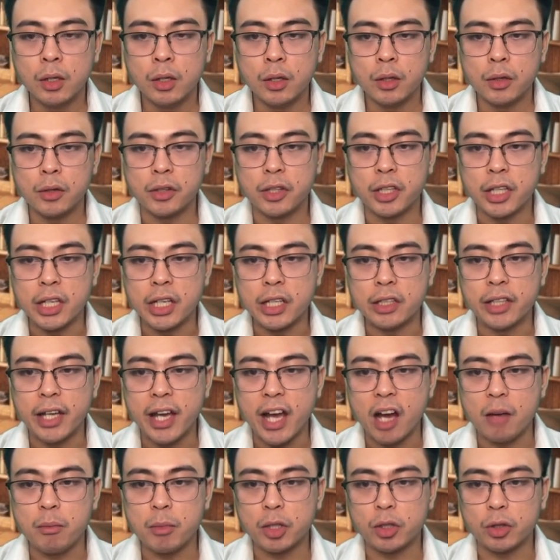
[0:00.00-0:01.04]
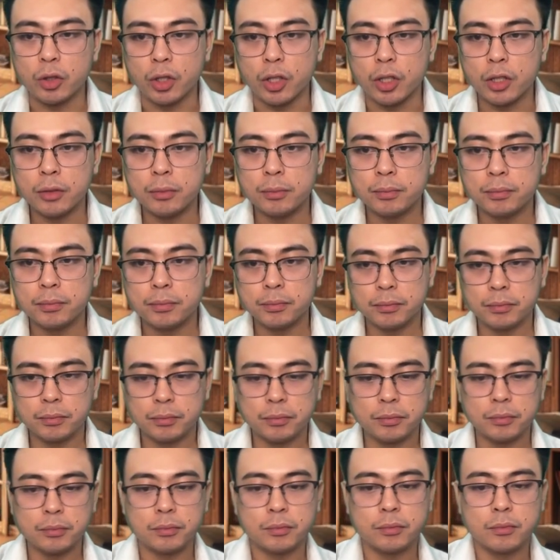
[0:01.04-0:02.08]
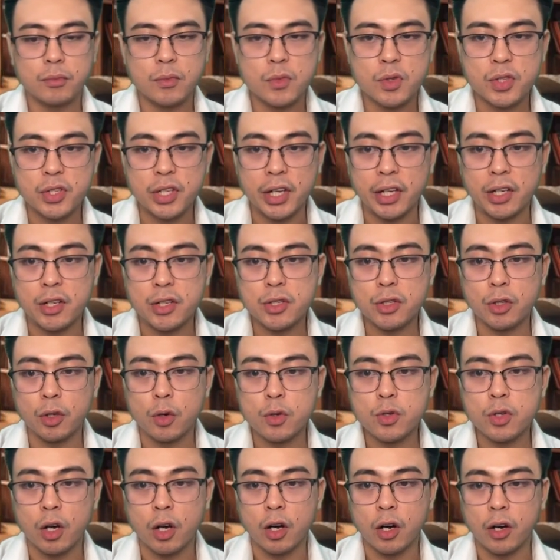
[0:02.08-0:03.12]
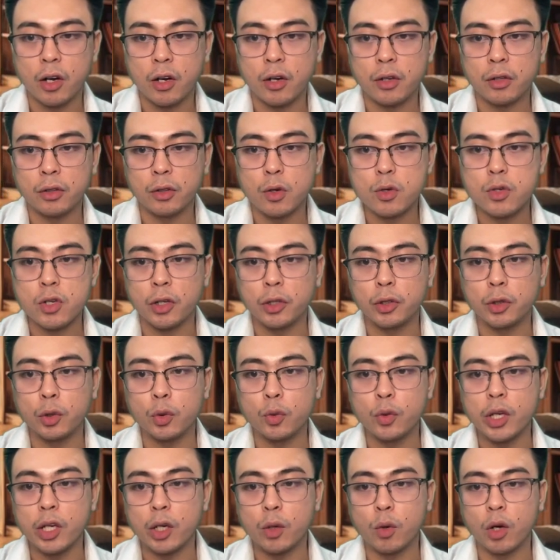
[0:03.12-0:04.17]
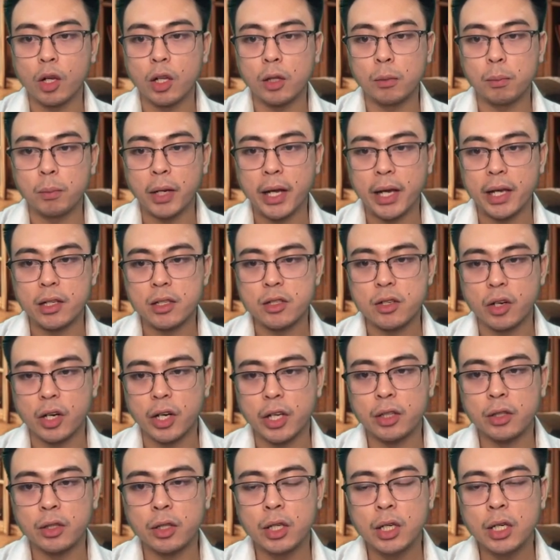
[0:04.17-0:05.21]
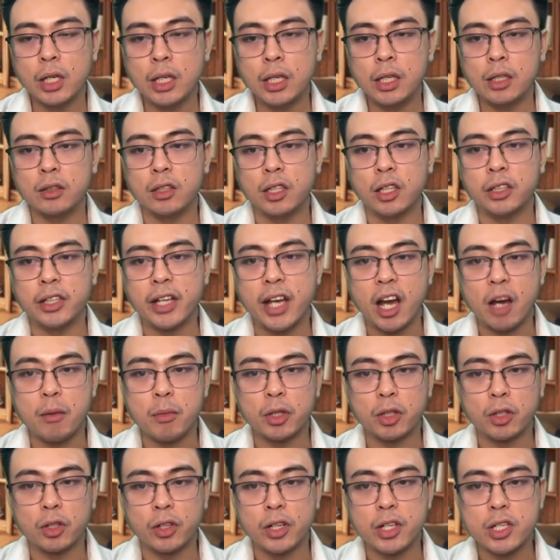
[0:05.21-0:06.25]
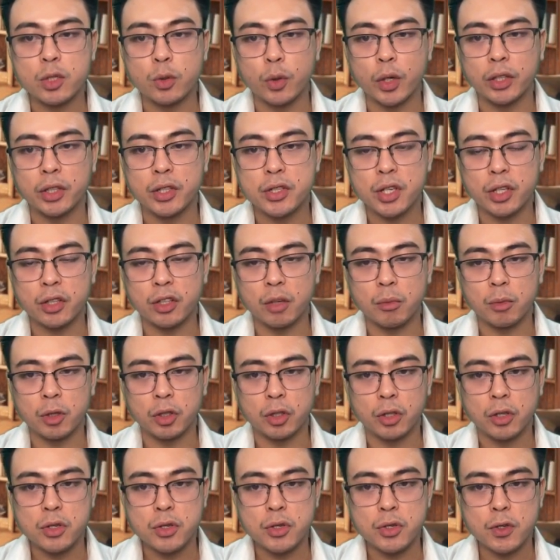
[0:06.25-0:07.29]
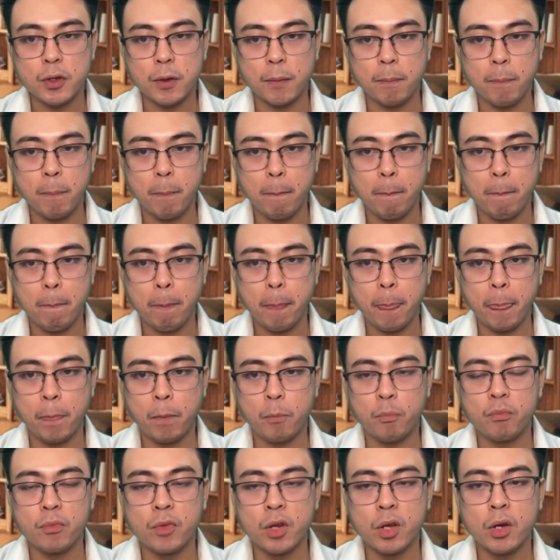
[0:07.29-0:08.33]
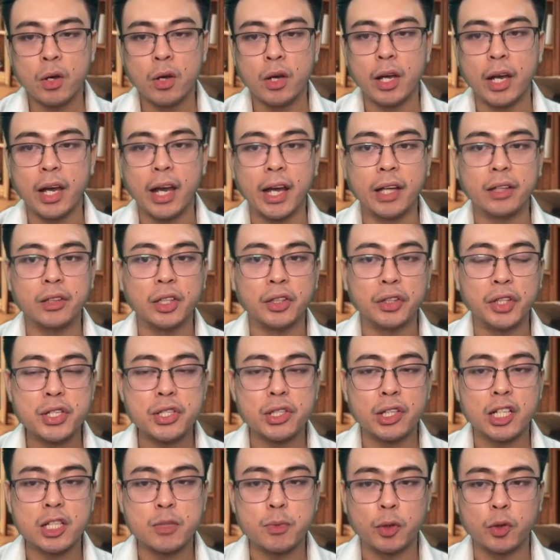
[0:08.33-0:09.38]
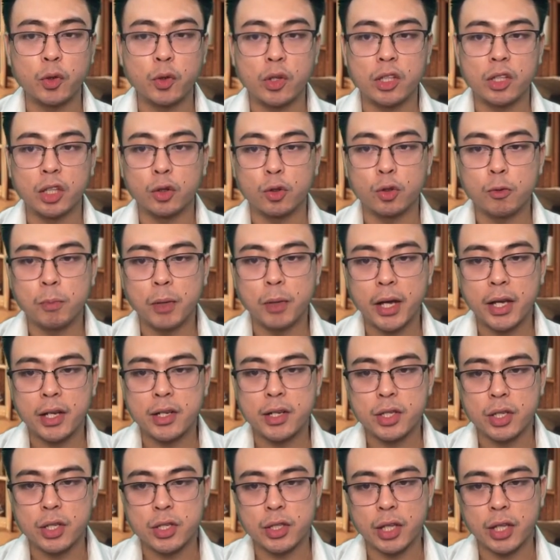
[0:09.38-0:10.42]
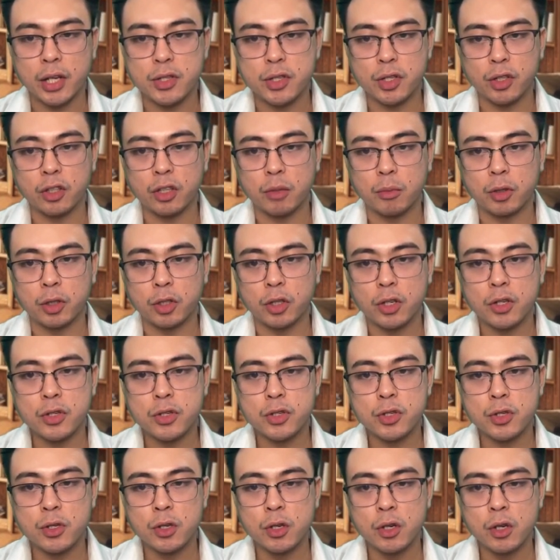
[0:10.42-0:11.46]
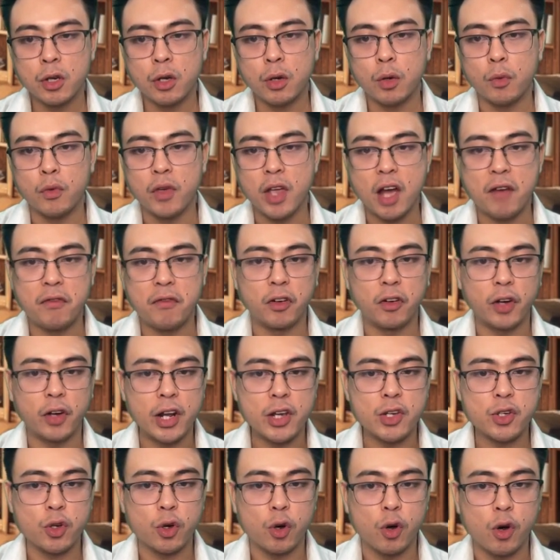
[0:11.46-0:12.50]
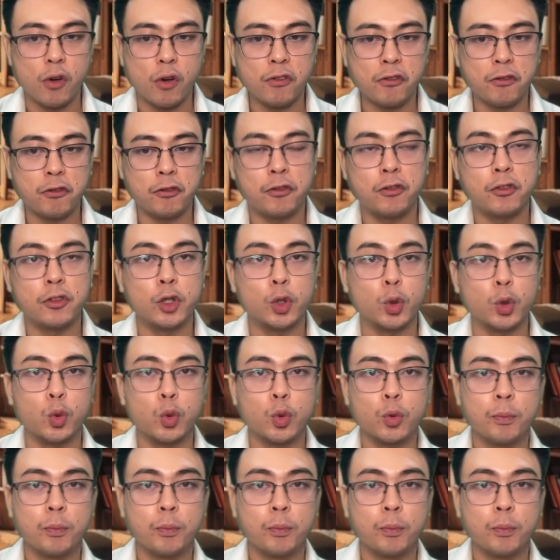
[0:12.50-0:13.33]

The diameter, since those are two equal planes, right? The diameter is 20 centimeters. And the distance between the two planes is 10 centimeters. We have a ratio of 2.